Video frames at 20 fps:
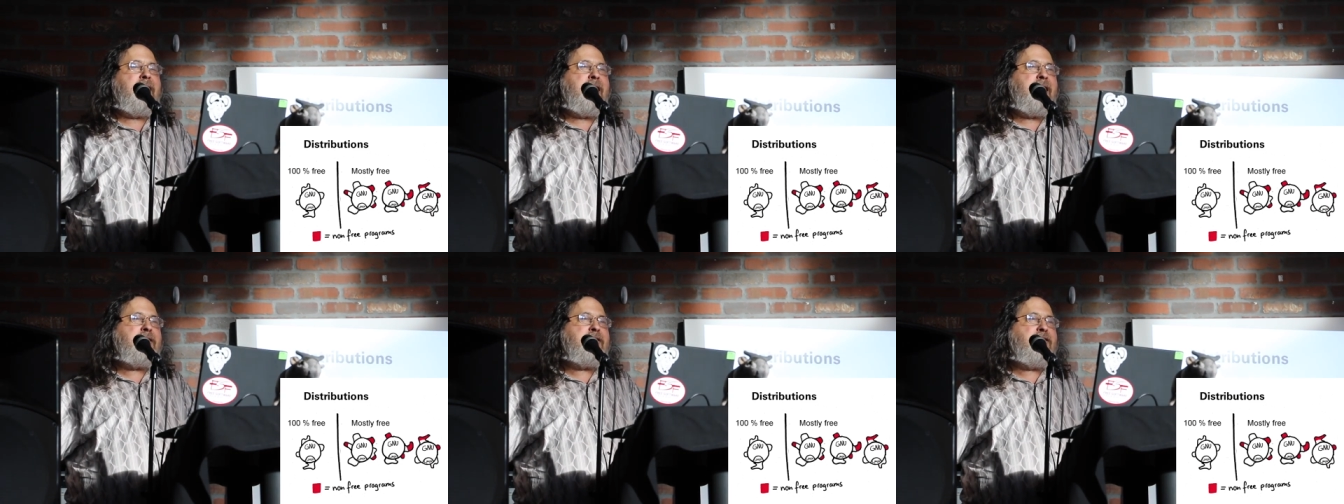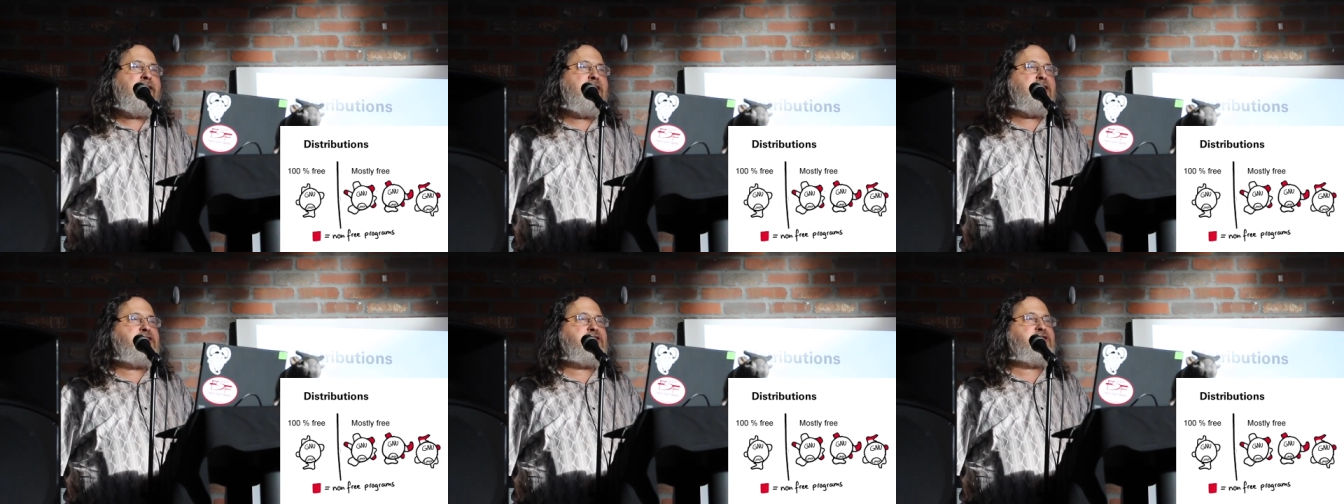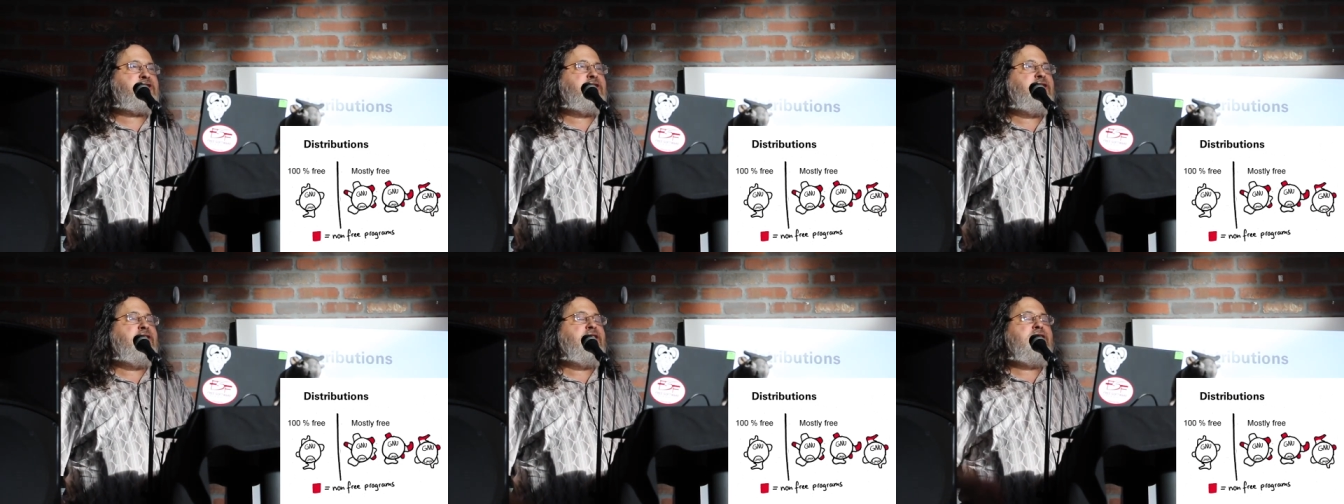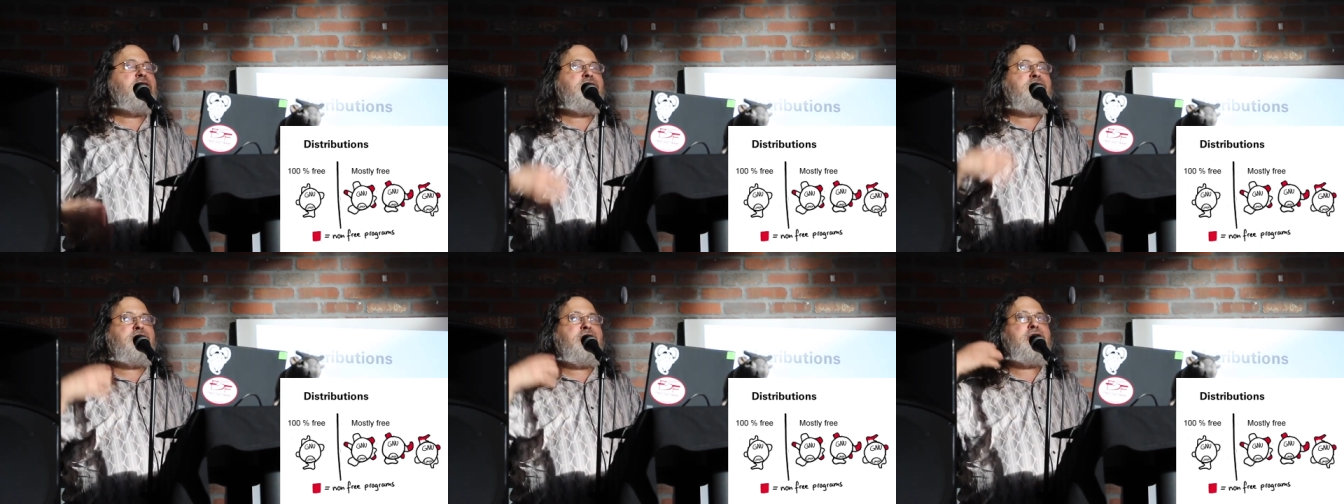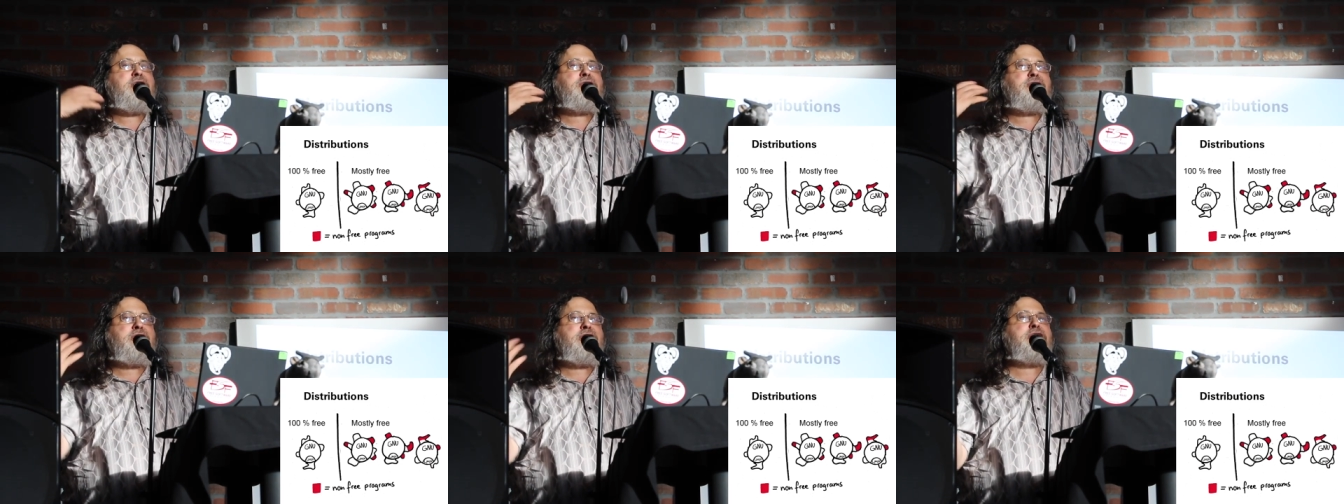and thus
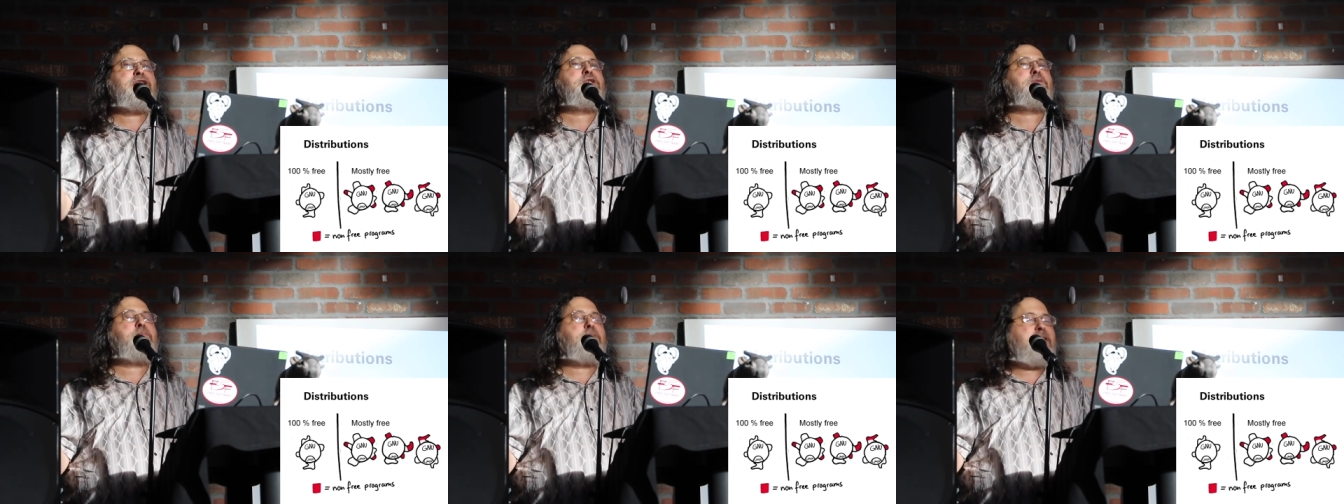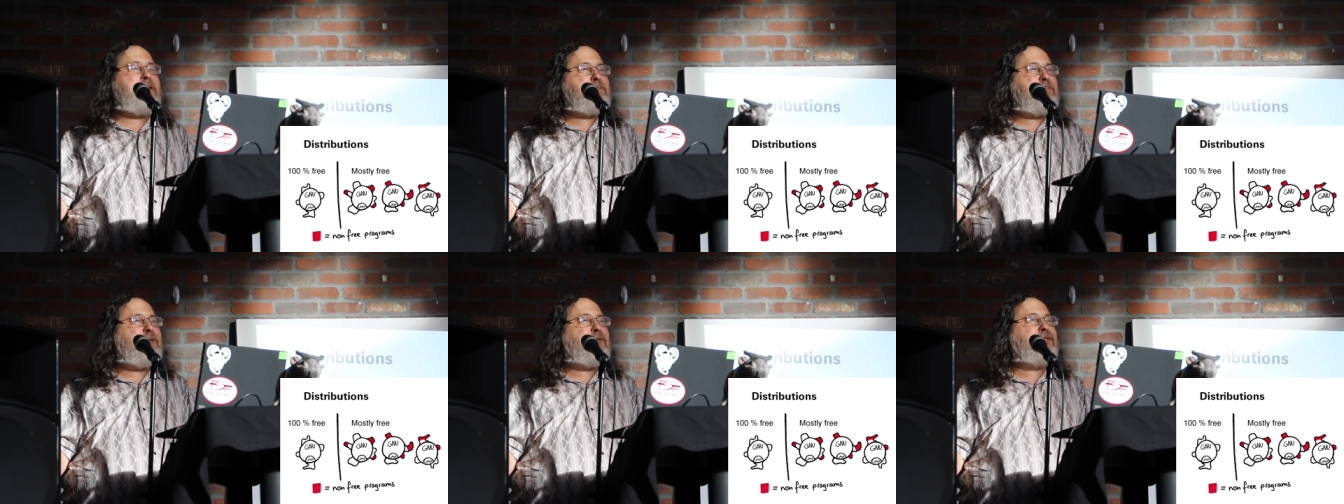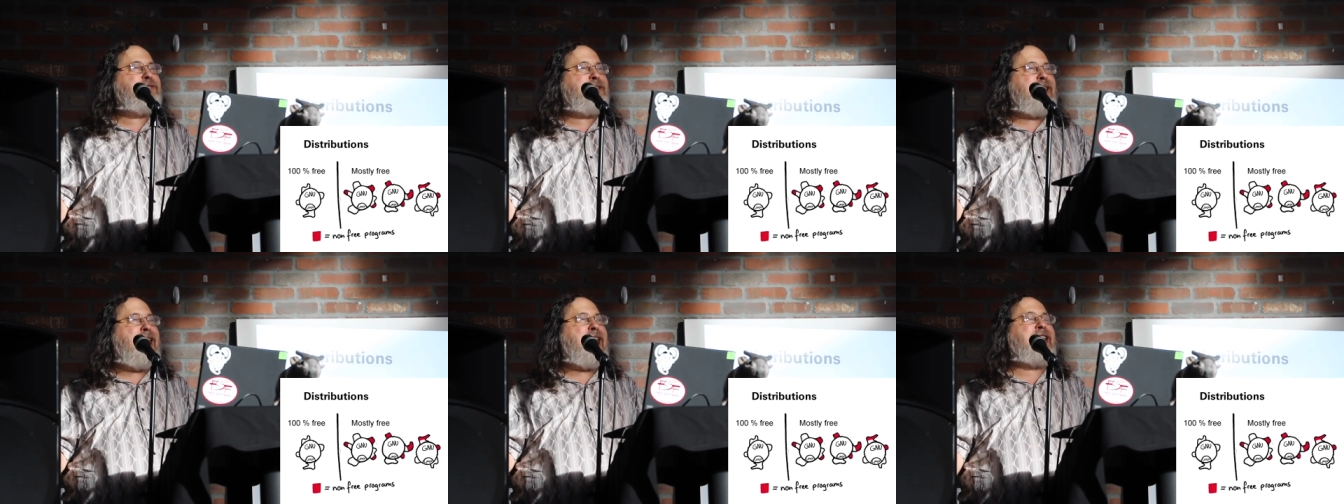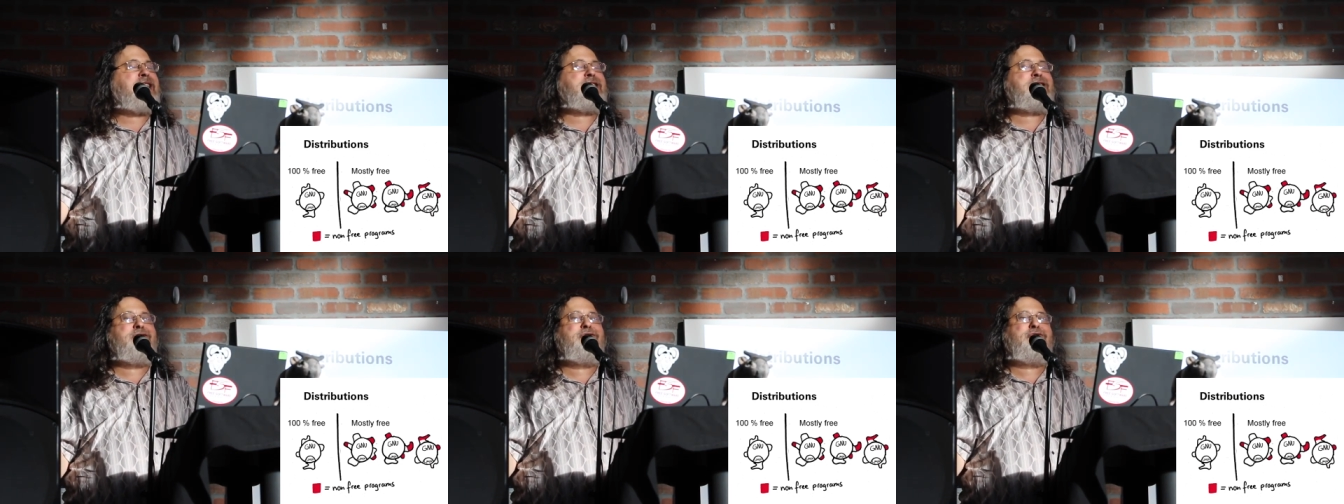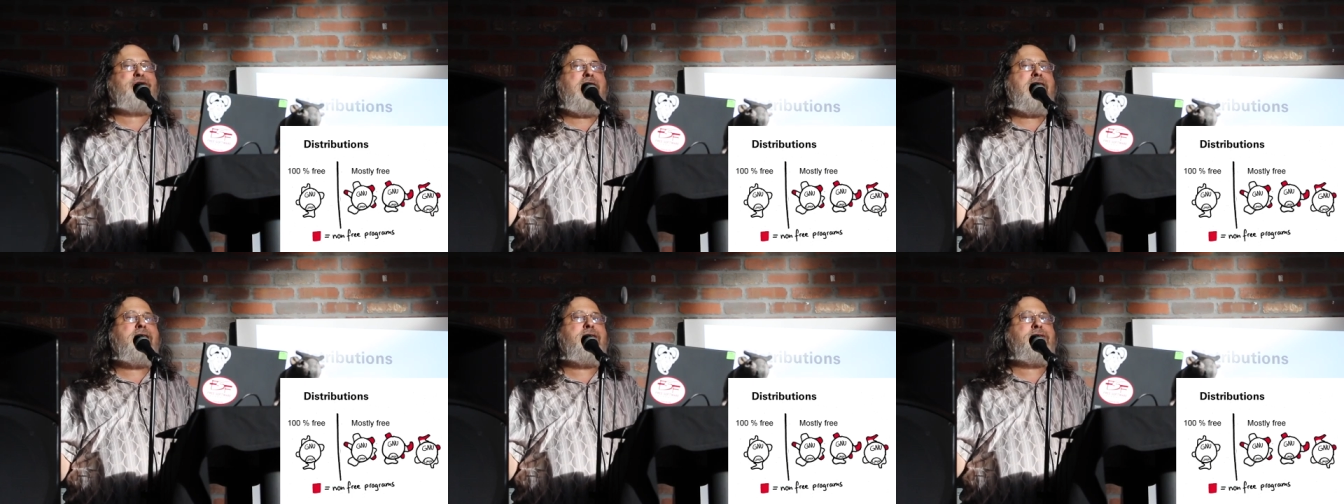they teach people not
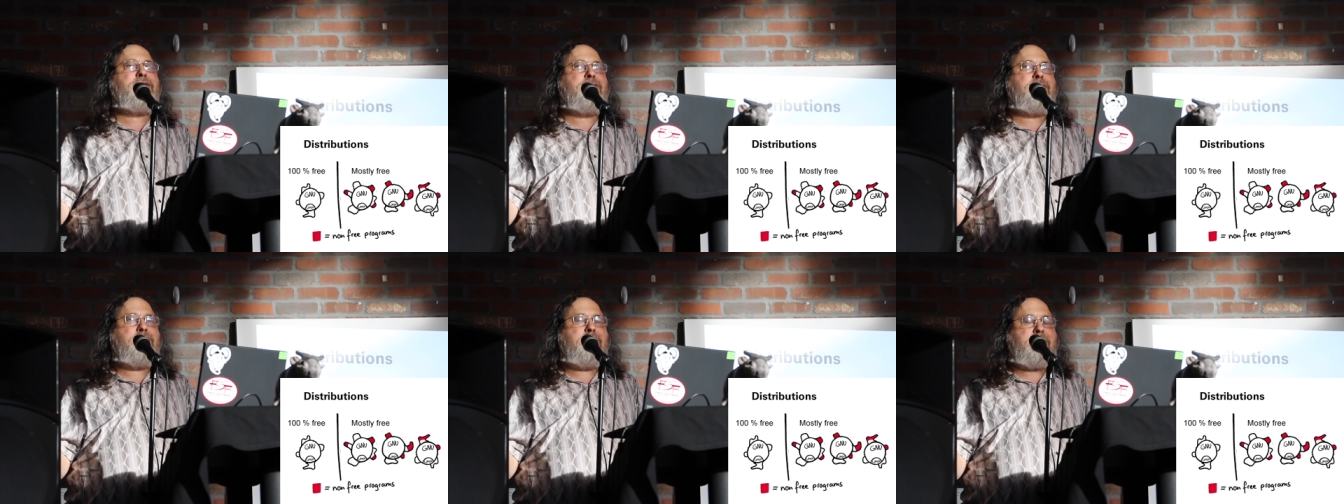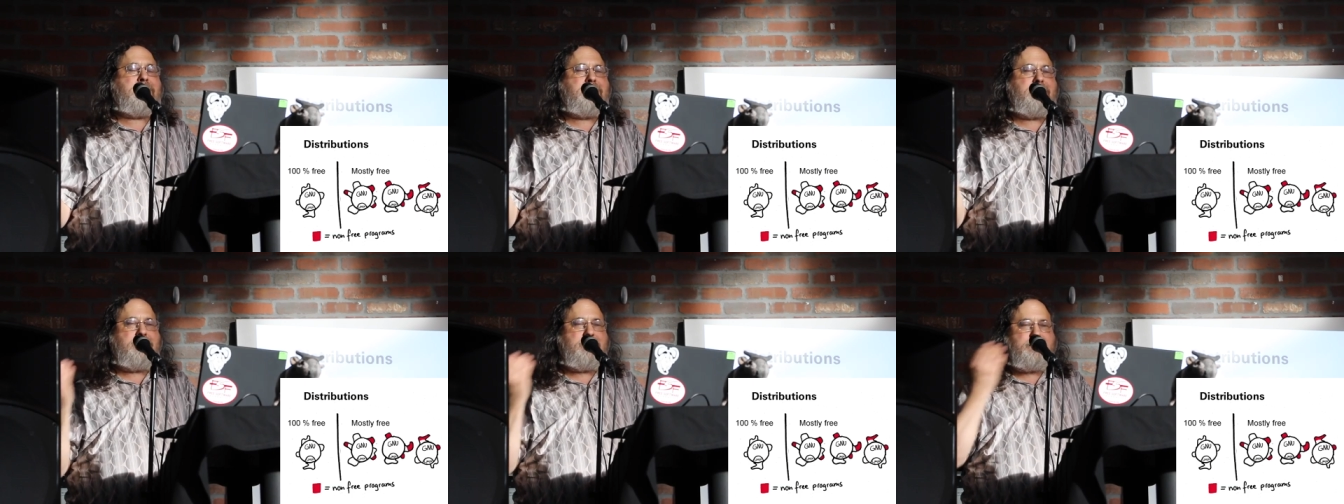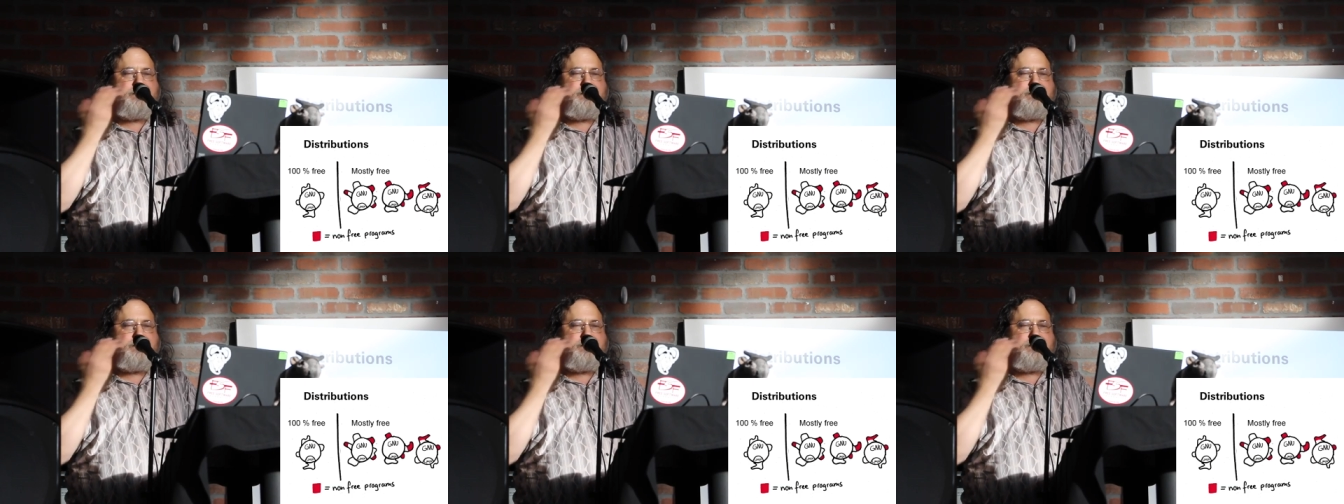to value it,